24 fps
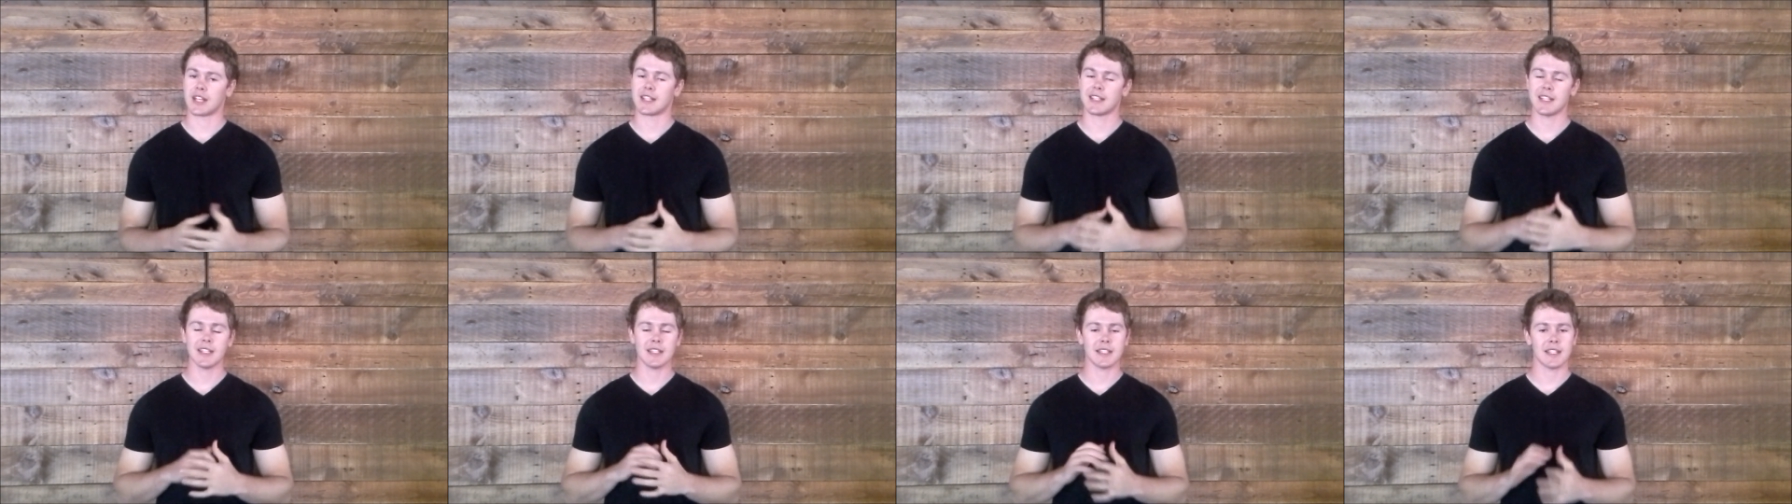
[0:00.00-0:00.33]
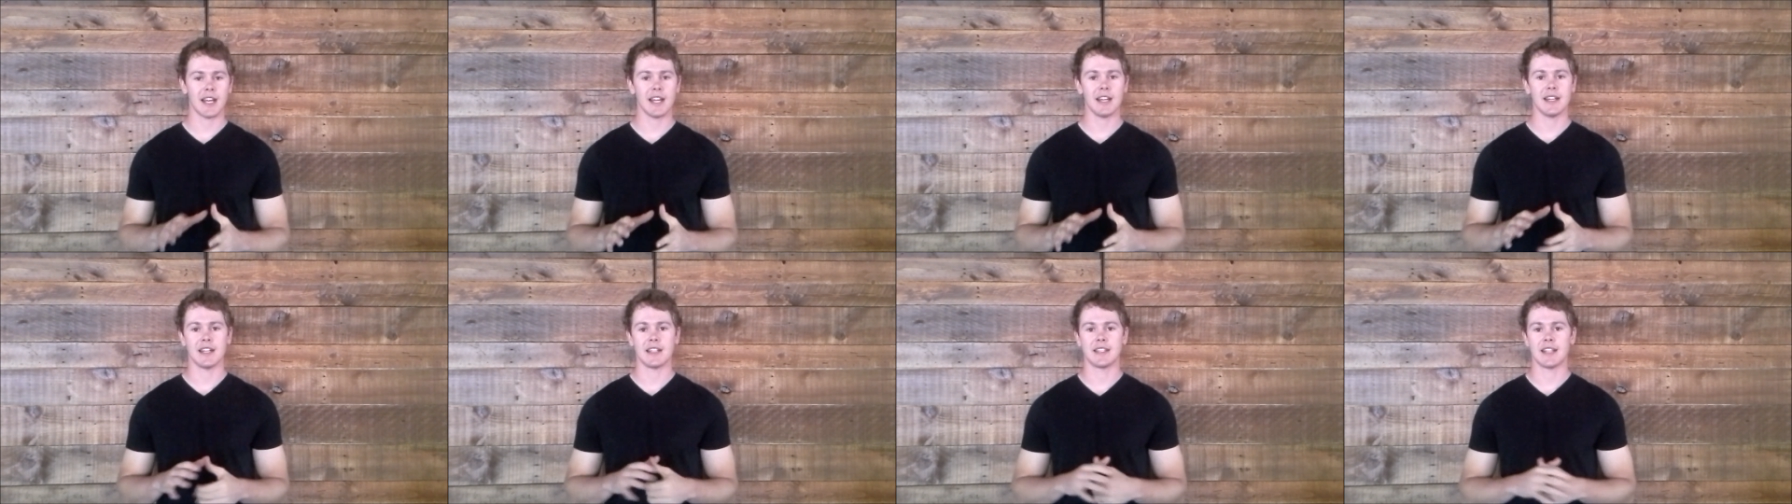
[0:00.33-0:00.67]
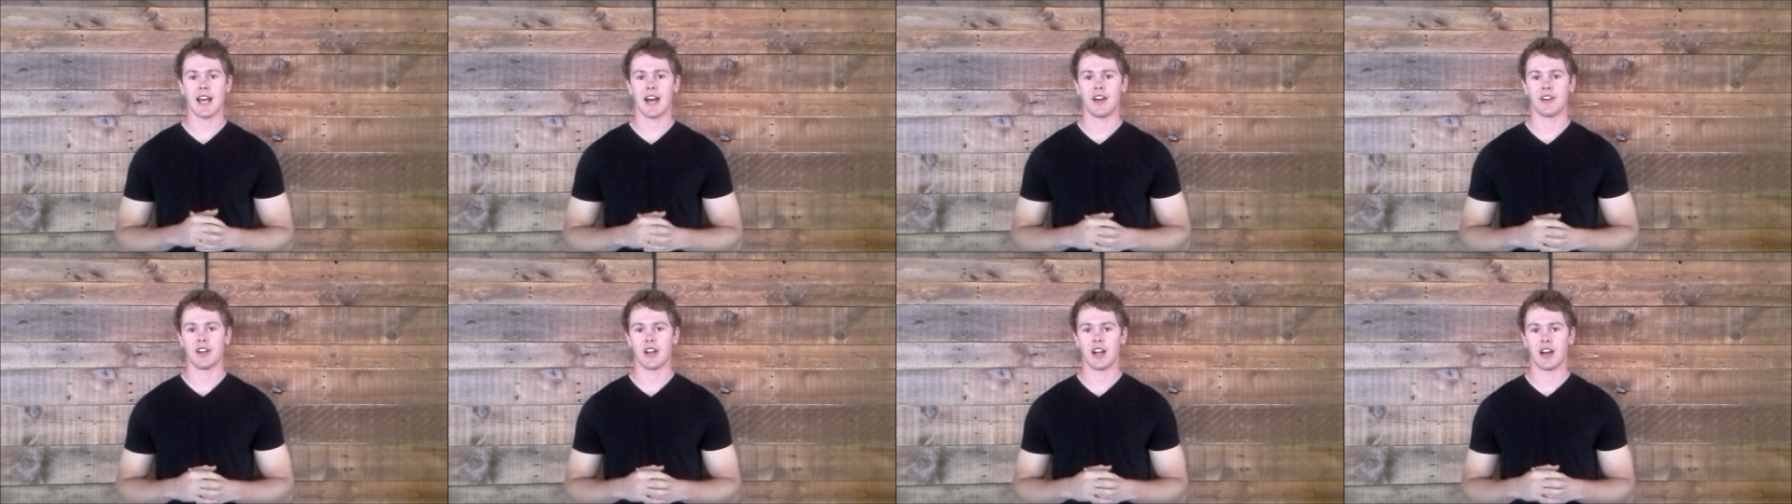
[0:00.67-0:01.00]
I didn't tighten it
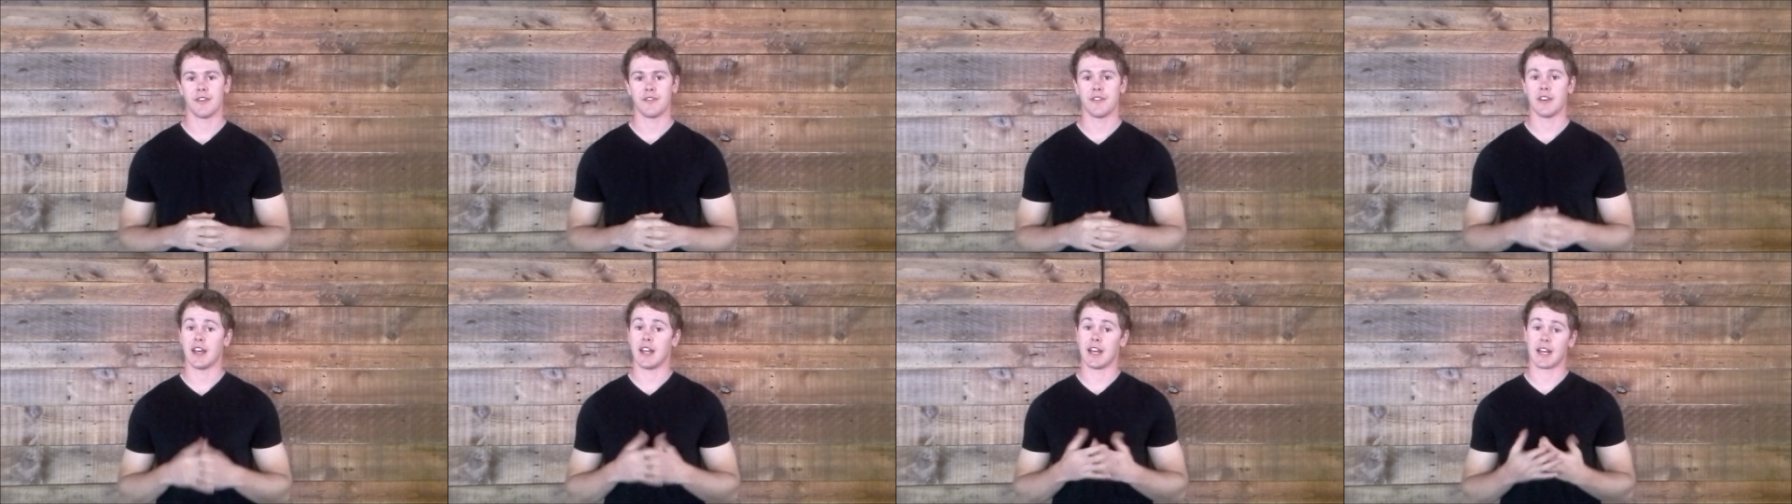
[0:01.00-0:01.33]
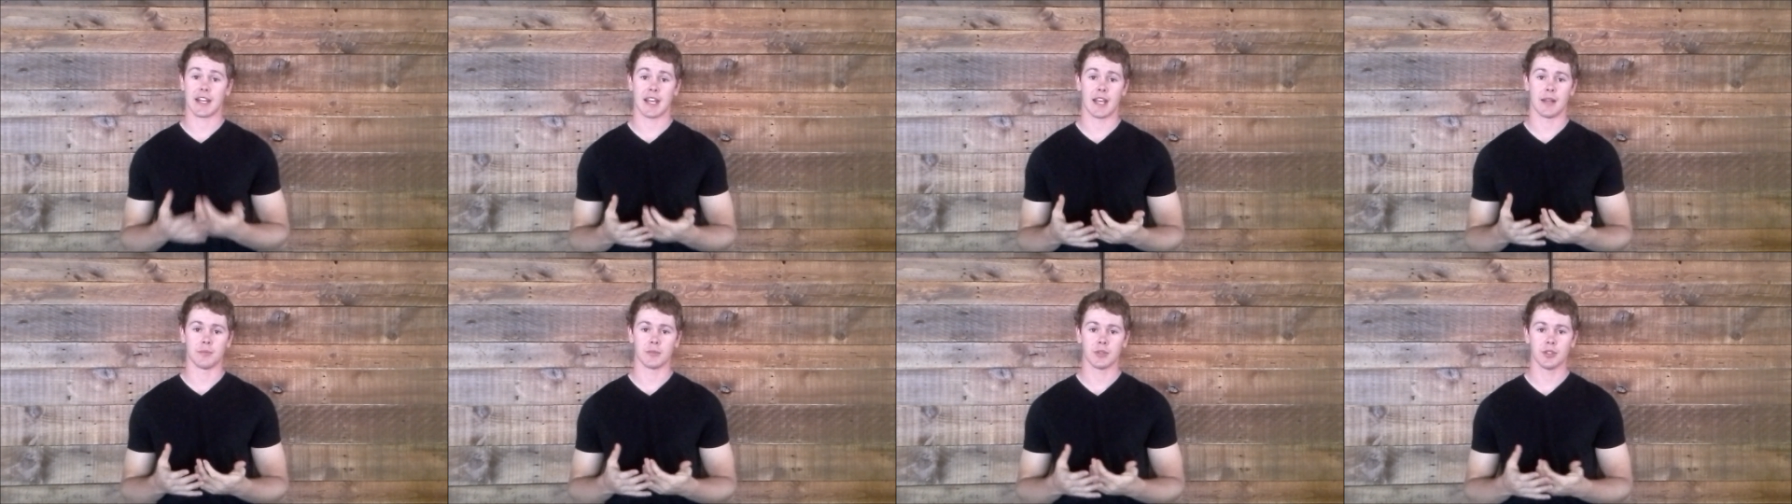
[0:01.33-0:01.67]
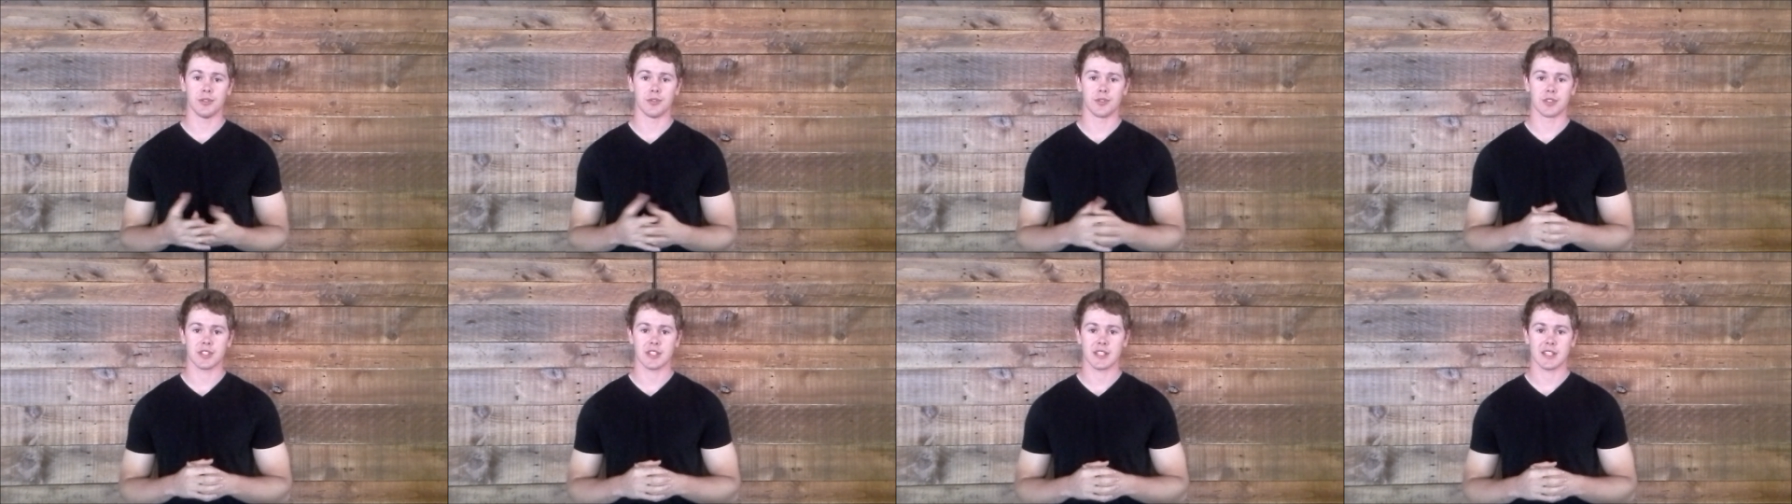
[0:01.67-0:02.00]
down enough and it came
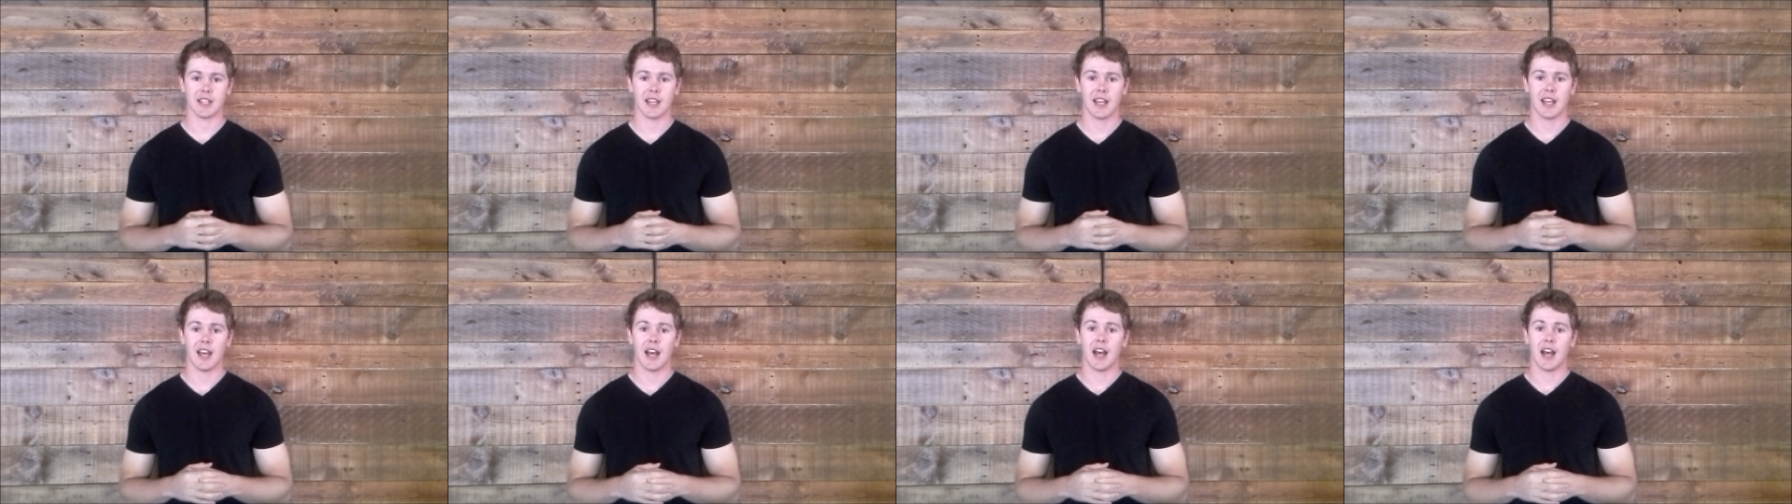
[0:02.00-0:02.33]
loose.